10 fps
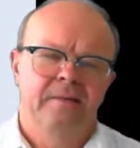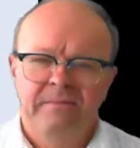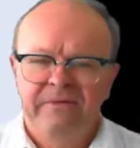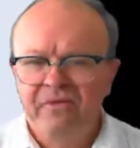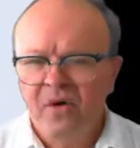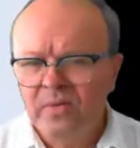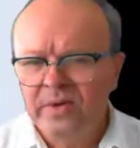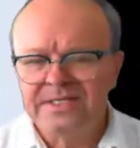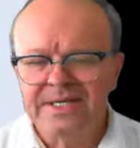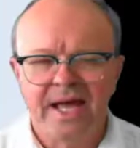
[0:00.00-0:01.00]
Before we
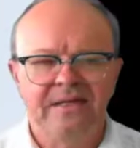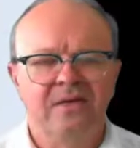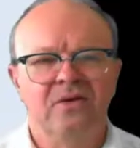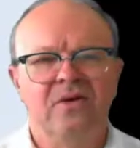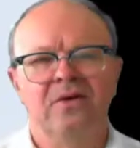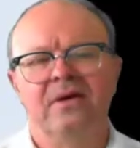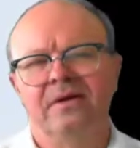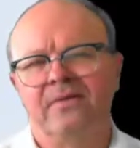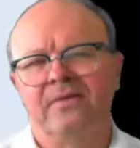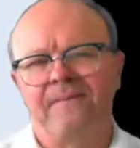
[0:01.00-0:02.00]
start the unit,
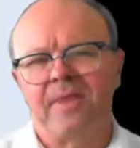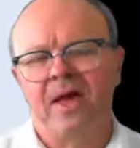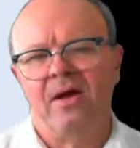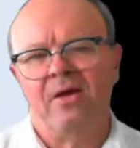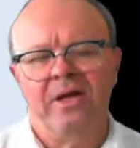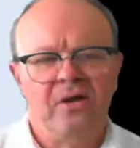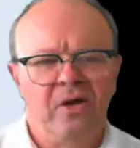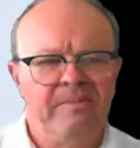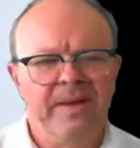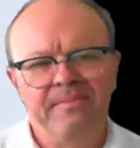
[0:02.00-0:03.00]
or a
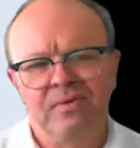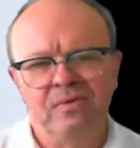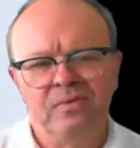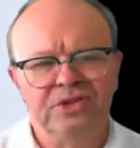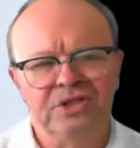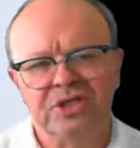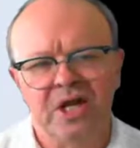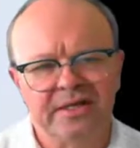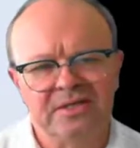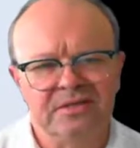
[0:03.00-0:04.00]
lot of people would just
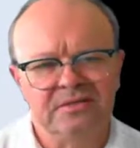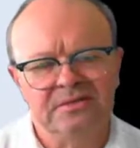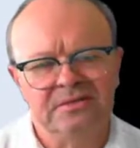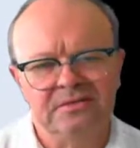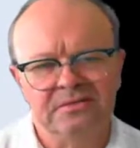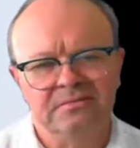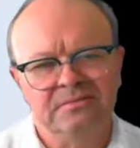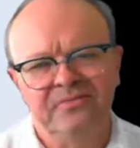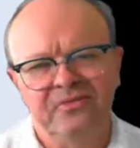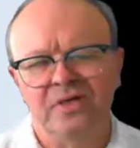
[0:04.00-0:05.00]
like to
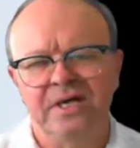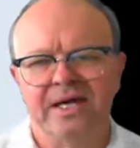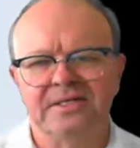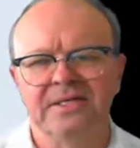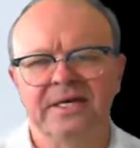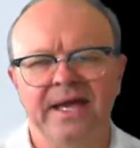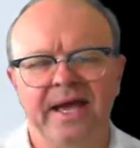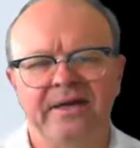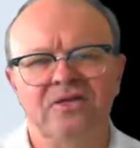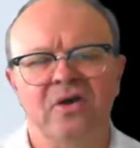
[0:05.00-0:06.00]
forecast the
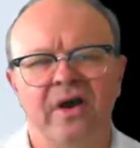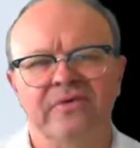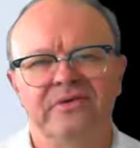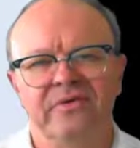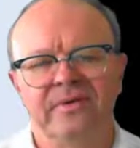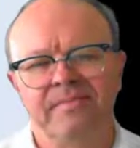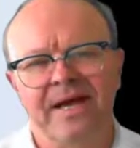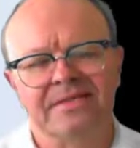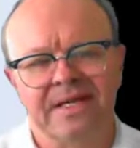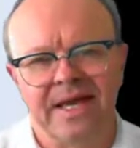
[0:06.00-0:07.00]
accounting drivers from the
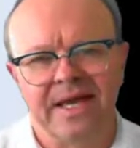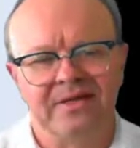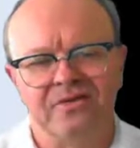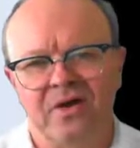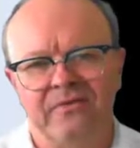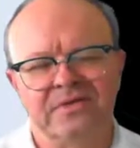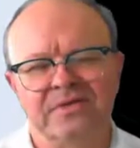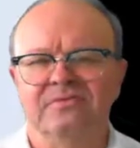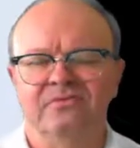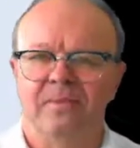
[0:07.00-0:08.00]
past accounting
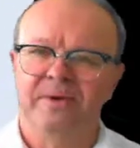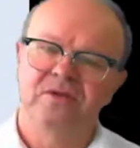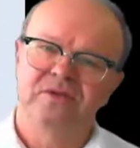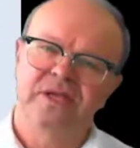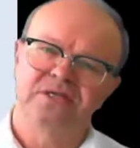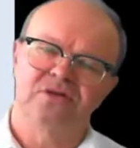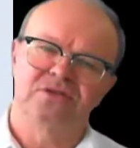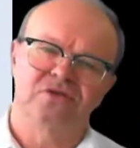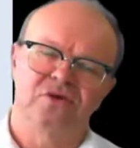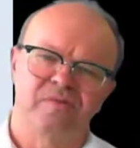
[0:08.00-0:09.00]
drivers. Ryman Healthcare's
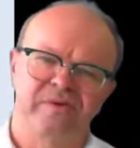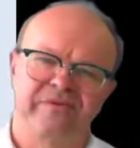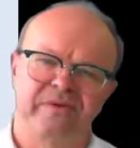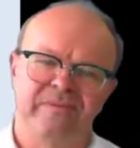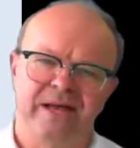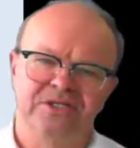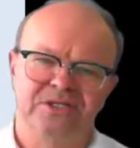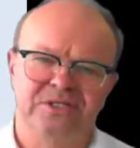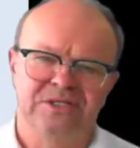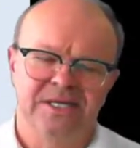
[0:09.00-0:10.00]
got strong profit
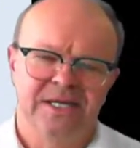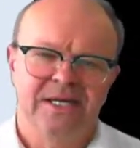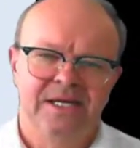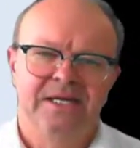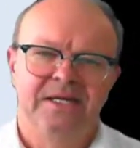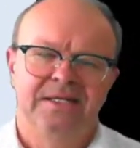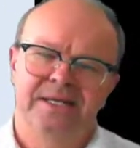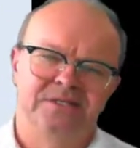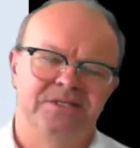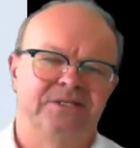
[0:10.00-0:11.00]
margins.
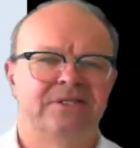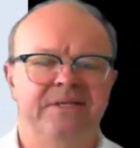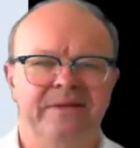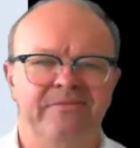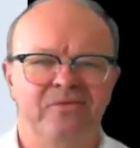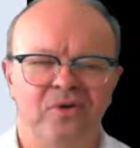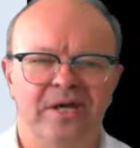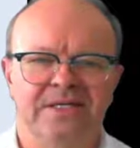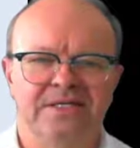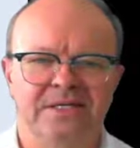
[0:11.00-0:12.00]
Let's just keep
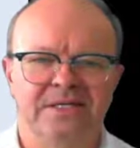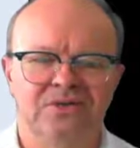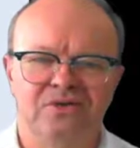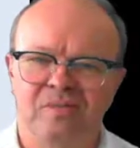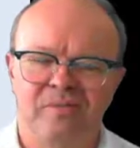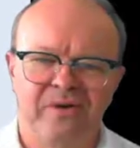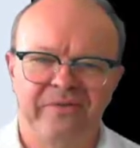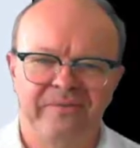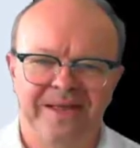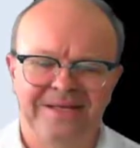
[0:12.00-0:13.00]
forecasting strong
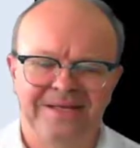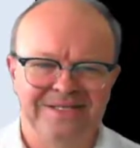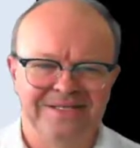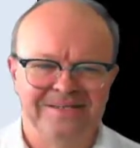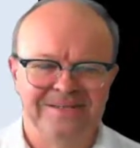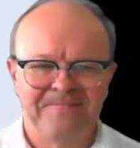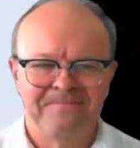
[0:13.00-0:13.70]
profit margins.